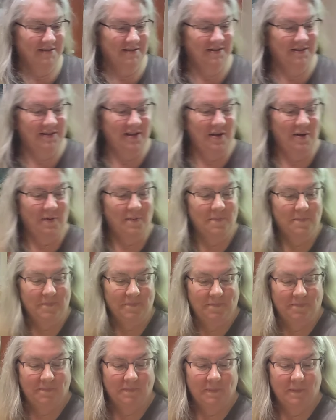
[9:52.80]
So,
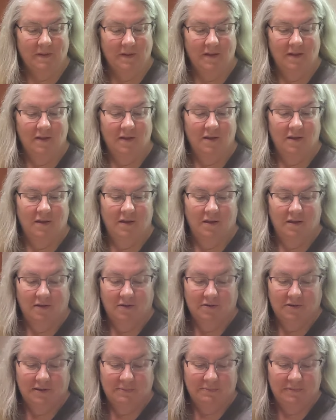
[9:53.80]

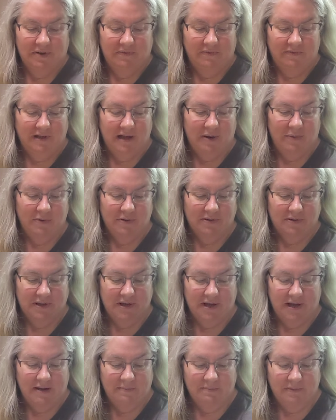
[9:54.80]
put my flour
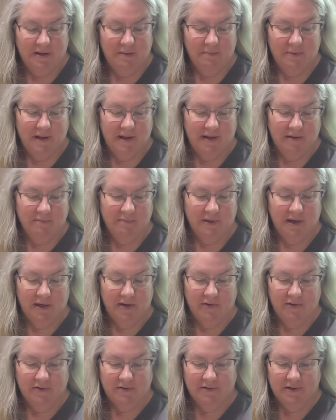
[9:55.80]
aside and my baking
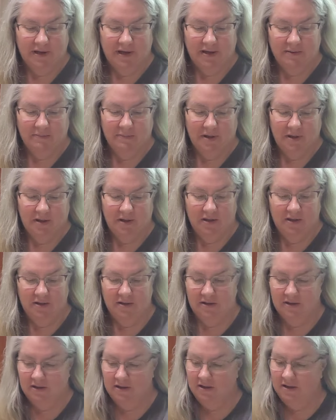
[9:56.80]
powder aside and my
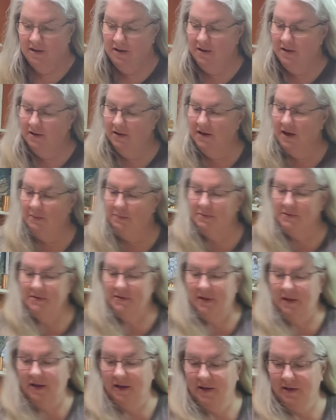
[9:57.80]
cup
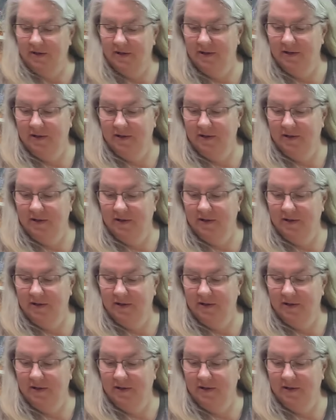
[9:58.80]
aside.